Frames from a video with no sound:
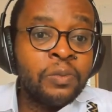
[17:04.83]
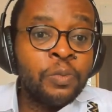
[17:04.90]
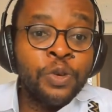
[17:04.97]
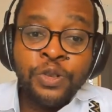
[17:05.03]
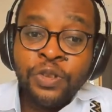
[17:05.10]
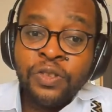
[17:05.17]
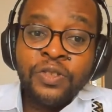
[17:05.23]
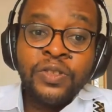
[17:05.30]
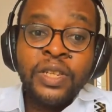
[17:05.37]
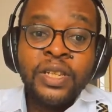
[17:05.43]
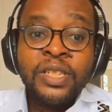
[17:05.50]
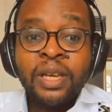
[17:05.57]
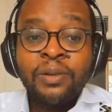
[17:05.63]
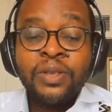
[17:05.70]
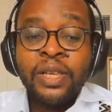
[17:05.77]
Most of those
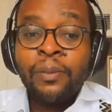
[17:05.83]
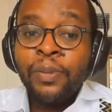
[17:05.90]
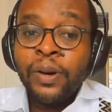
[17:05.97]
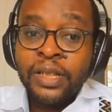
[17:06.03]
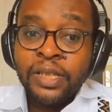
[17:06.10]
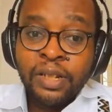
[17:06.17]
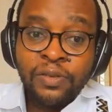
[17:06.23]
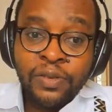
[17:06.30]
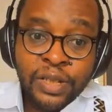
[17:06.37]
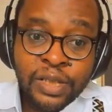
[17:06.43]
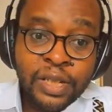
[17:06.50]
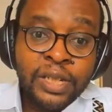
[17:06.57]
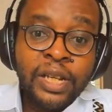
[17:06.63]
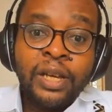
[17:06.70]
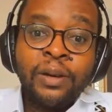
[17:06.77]
exams I passed at
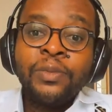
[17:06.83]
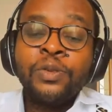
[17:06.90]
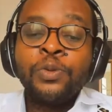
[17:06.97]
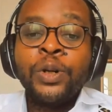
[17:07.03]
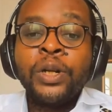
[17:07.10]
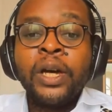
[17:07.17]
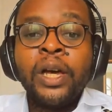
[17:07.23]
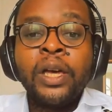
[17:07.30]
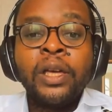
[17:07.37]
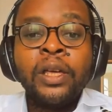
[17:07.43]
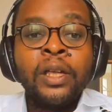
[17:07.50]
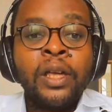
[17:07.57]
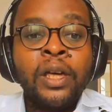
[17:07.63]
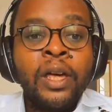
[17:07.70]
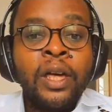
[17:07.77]
first attempt when
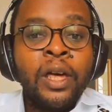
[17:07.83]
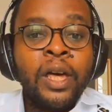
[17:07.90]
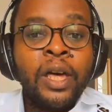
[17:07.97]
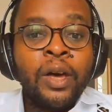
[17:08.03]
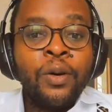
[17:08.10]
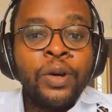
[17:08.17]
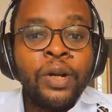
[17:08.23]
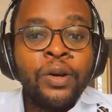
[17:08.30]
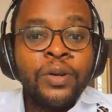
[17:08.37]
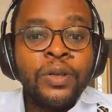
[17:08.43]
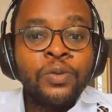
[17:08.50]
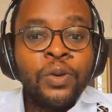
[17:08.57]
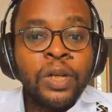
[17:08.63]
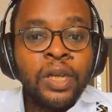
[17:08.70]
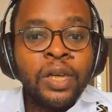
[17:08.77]
I
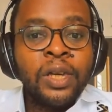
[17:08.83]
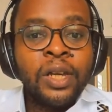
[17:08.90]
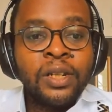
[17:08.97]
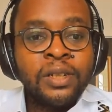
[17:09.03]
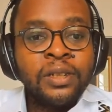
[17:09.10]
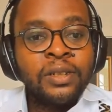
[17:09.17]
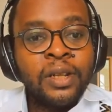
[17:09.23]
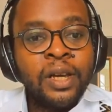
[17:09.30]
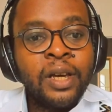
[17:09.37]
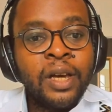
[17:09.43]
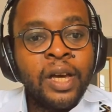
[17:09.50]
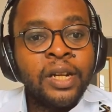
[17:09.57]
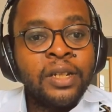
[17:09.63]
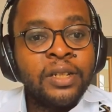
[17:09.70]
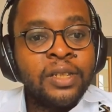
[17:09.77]
was working at
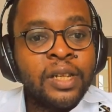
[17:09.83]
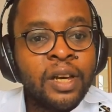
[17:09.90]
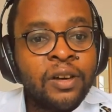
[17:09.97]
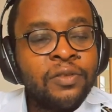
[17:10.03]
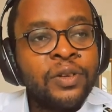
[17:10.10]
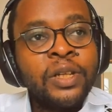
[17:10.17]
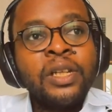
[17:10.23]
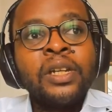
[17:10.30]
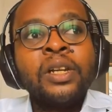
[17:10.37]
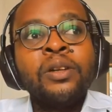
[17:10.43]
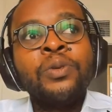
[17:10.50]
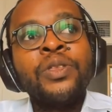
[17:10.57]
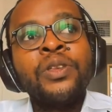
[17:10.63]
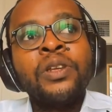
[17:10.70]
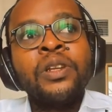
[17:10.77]
Discovery.
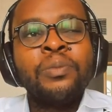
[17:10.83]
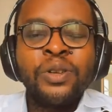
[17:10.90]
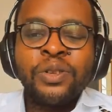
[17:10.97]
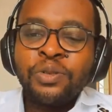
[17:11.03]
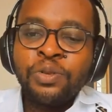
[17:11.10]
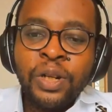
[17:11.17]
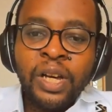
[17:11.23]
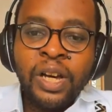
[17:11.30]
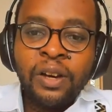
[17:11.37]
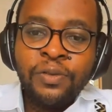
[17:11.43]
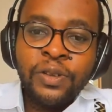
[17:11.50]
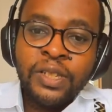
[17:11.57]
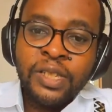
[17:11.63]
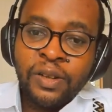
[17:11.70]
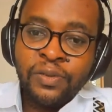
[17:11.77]
And within about
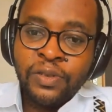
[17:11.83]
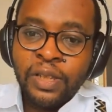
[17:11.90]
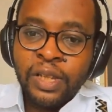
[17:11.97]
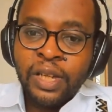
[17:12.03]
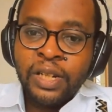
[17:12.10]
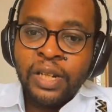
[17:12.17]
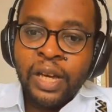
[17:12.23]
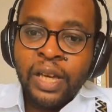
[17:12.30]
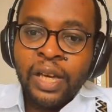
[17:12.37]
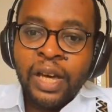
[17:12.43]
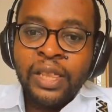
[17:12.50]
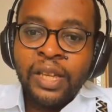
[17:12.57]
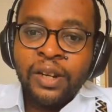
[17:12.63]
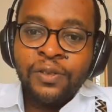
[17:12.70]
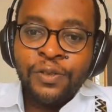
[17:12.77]
2.5 years after that,
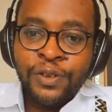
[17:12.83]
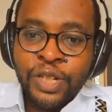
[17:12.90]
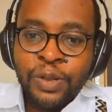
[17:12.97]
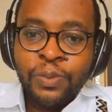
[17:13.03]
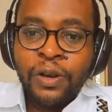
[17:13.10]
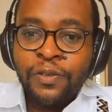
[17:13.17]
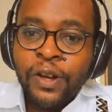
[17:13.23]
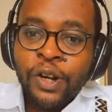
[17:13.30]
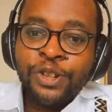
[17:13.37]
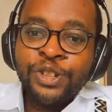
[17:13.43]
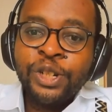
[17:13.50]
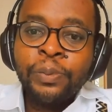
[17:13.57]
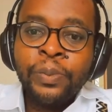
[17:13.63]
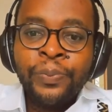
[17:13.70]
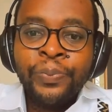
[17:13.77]
I then finished my
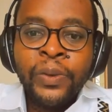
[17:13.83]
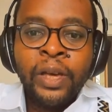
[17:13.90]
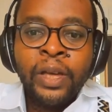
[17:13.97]
fellowship.